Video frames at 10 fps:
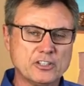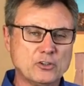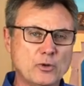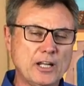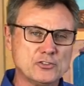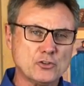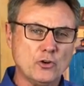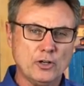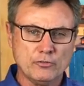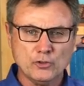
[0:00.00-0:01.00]
credit
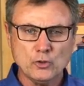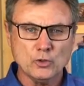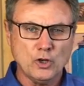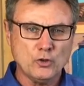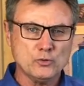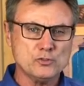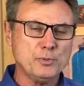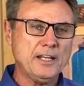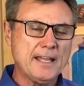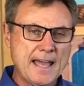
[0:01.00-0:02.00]
score of new loans
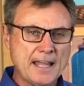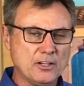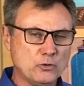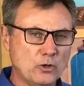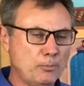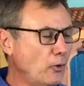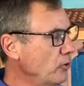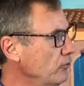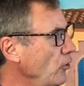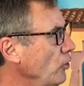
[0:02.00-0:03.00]
being added to a
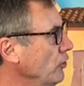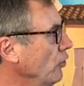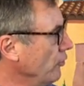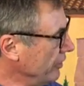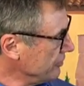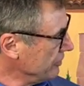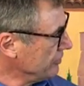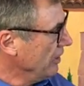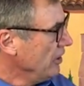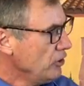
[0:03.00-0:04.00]
portfolio. And this
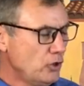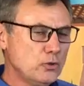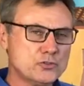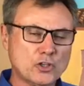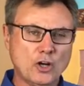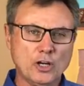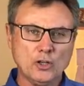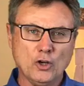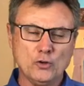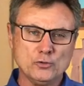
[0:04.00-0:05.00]
is used car
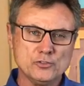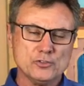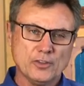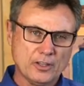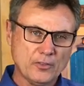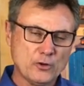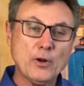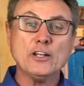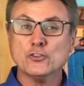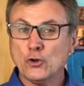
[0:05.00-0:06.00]
loans, the
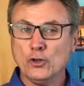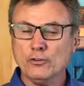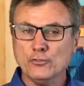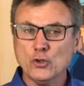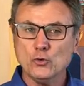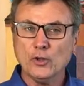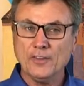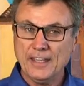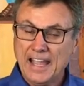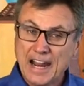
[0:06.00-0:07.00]
credit score of
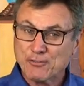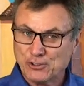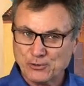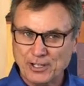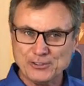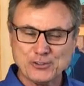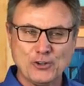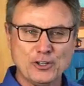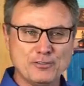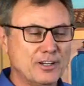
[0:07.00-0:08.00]
the average credit
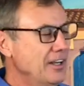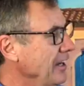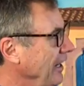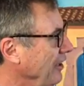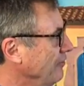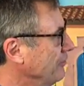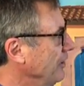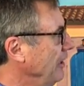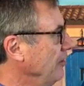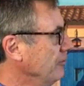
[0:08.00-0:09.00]
score of
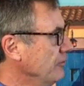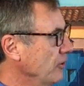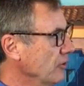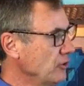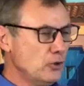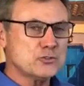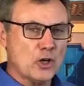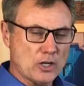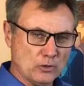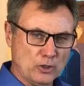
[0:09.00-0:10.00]
used
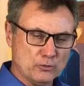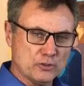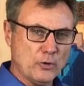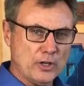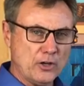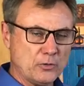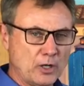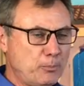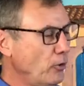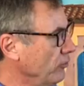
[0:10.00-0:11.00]
auto loans going onto
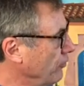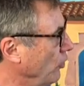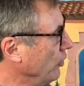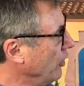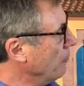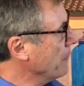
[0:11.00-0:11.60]
our portfolio.